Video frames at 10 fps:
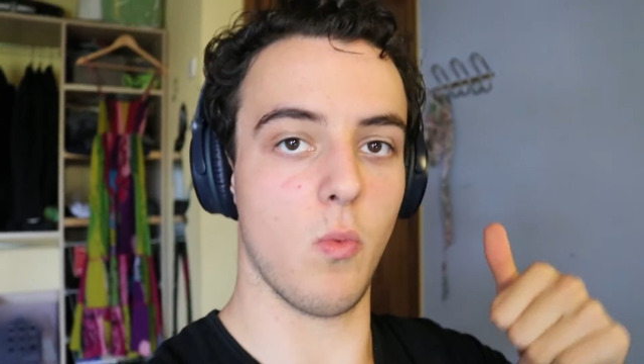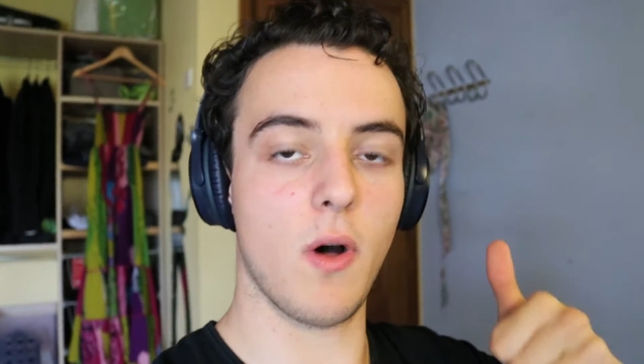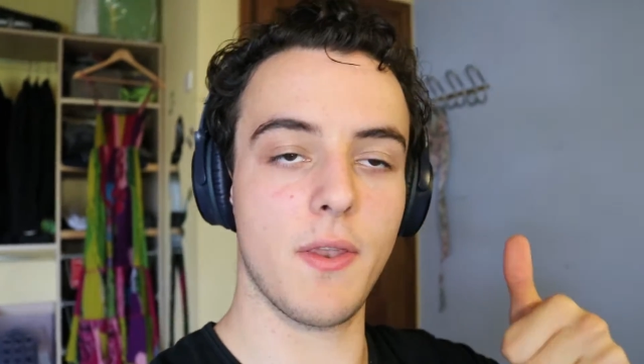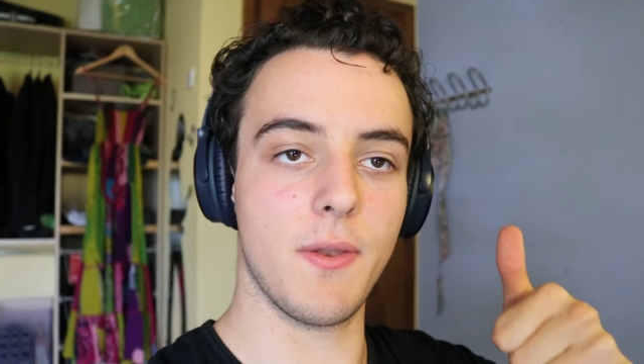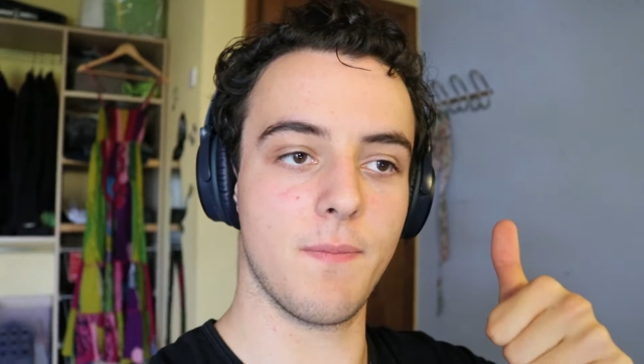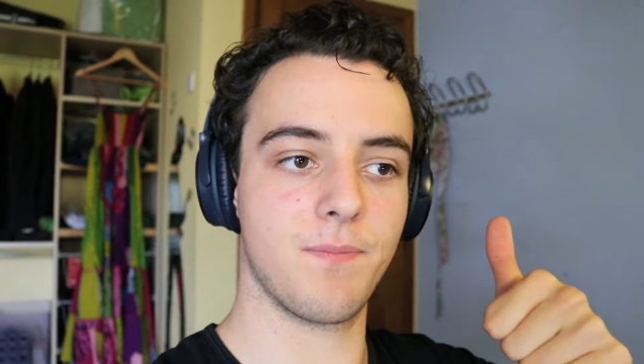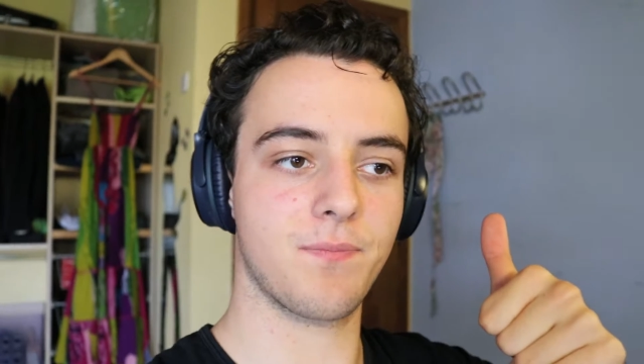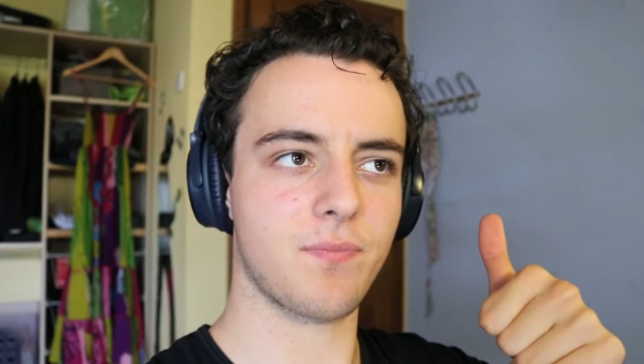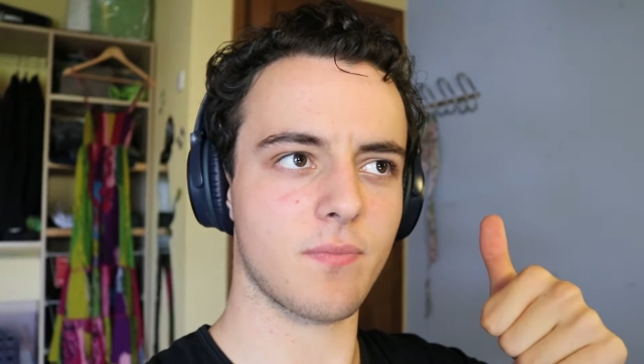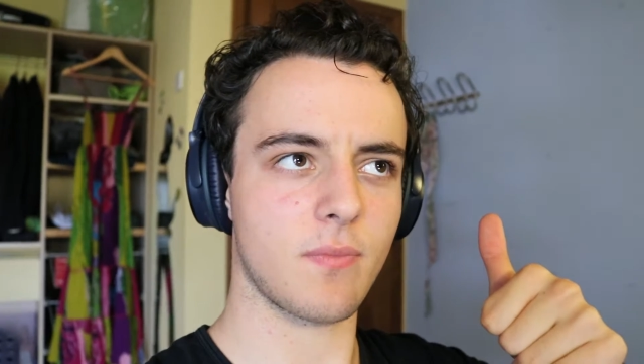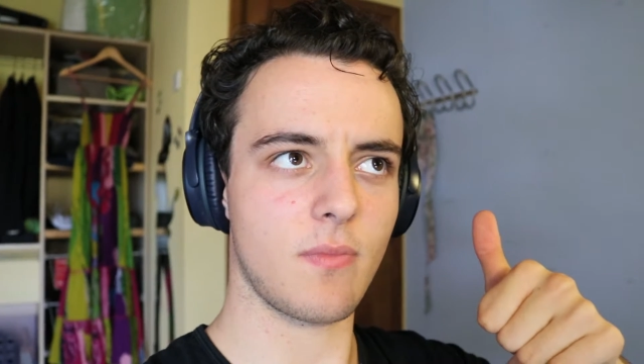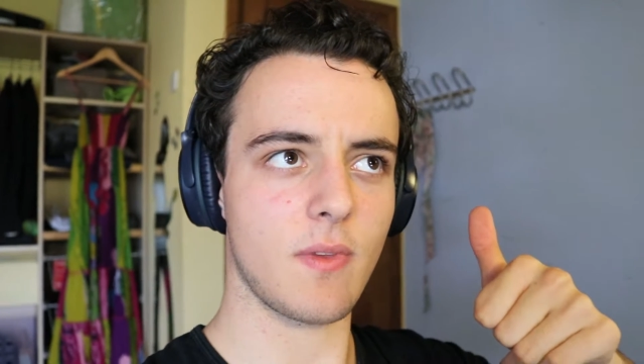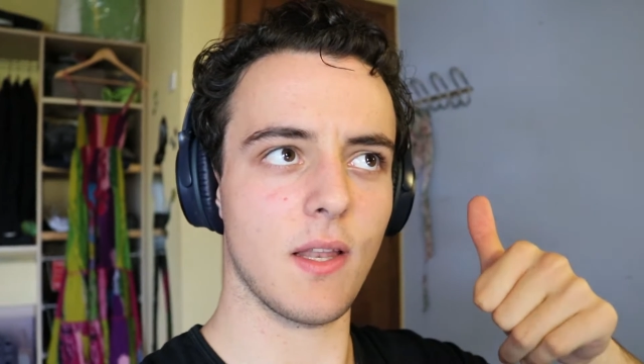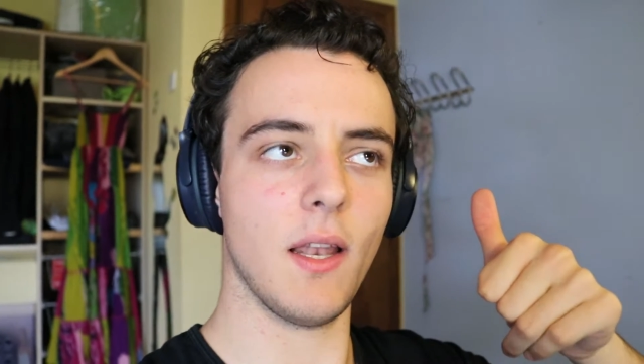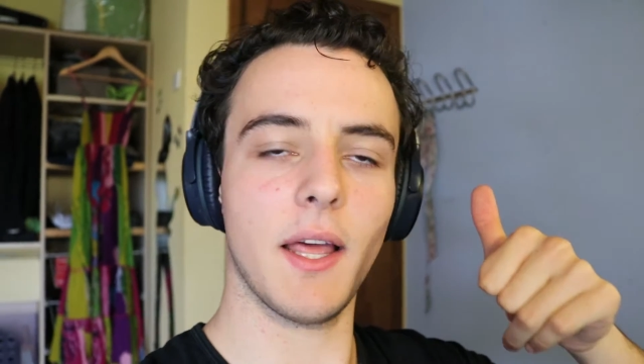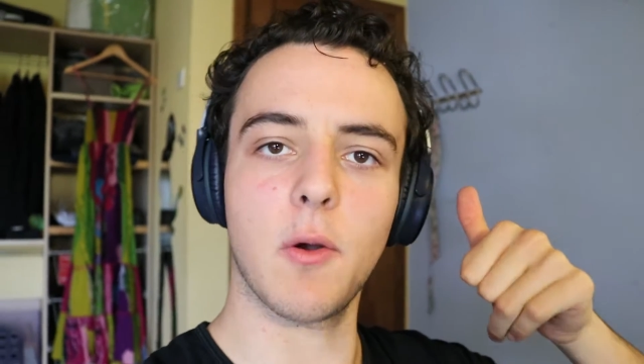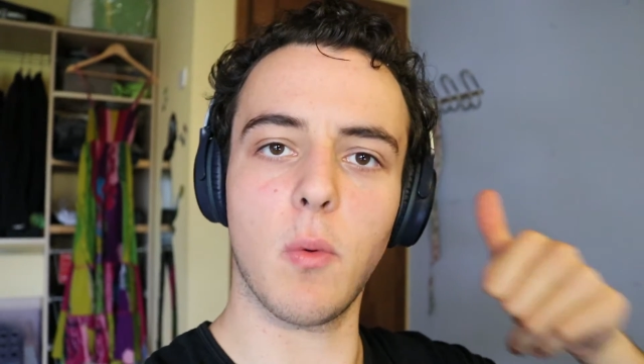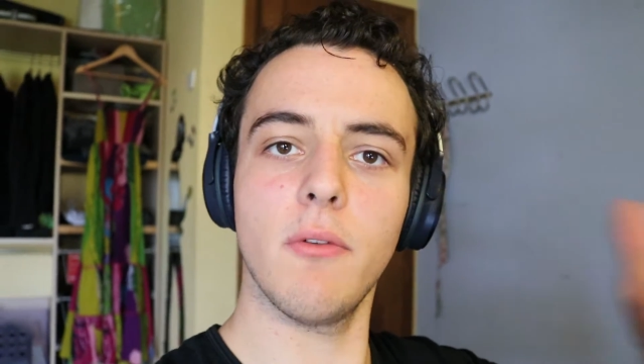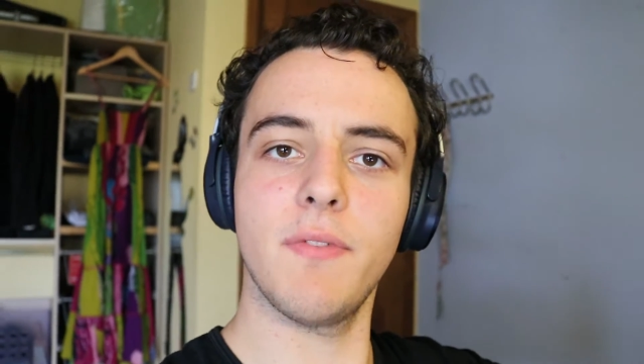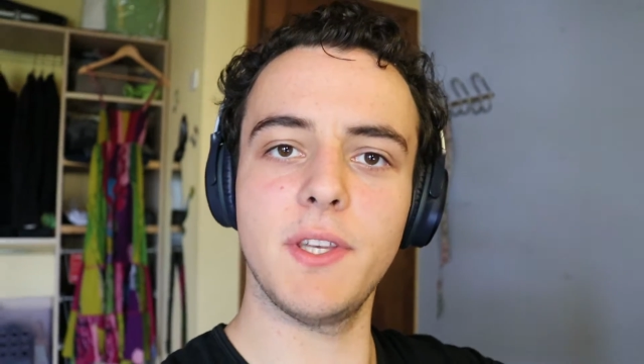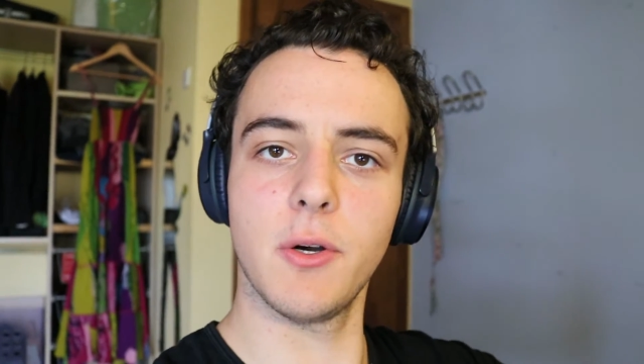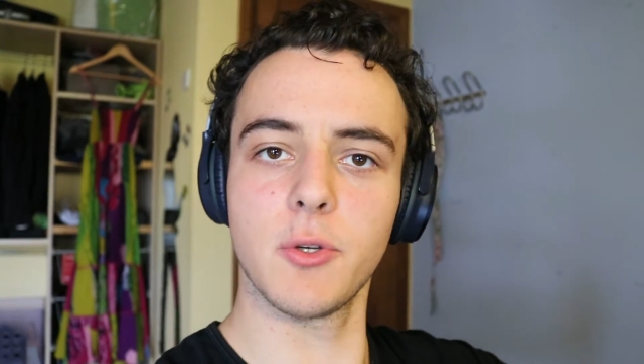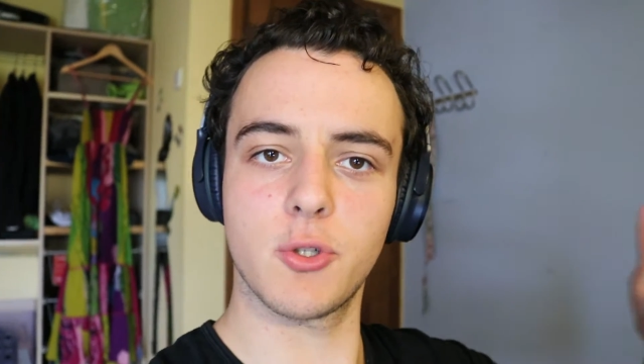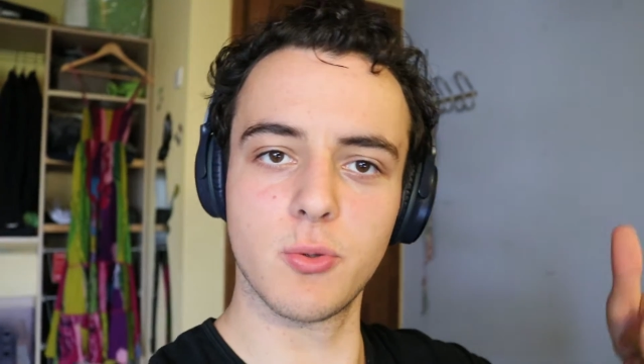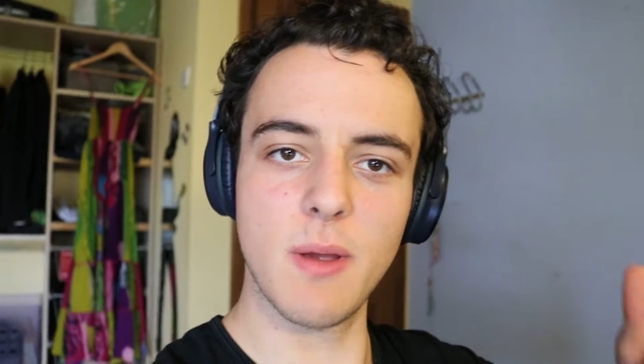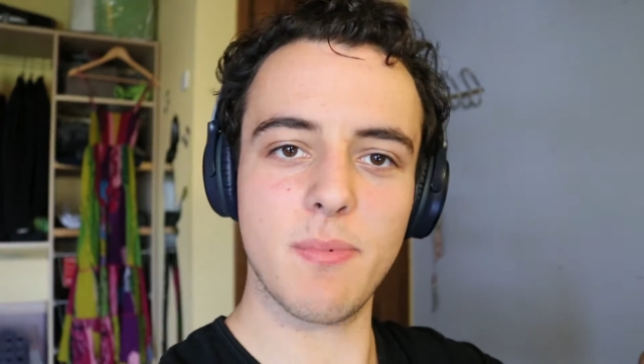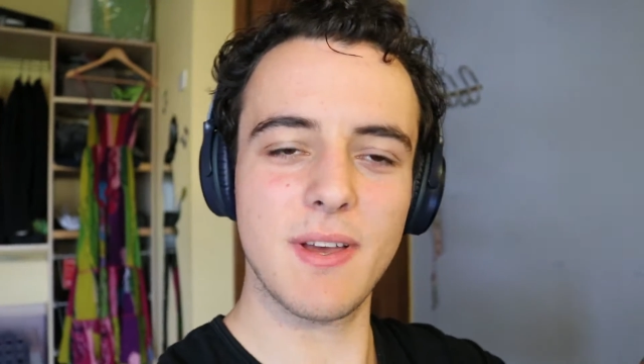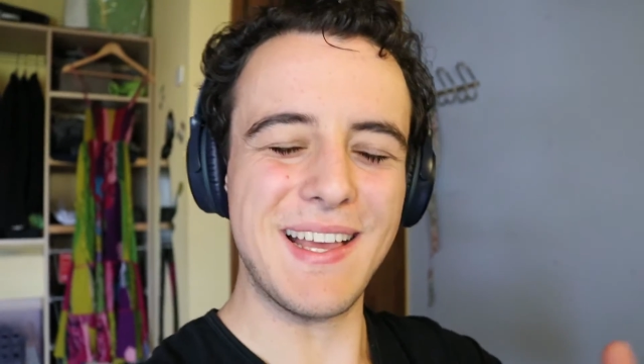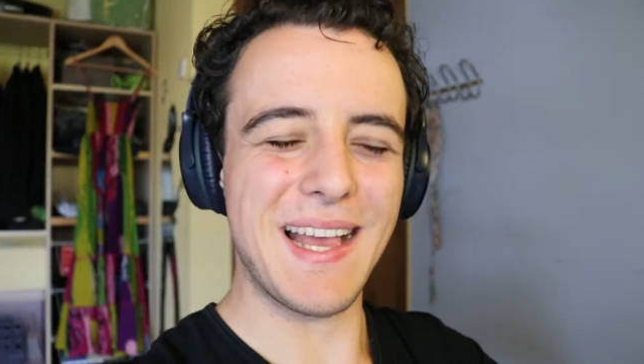one, like one video trip.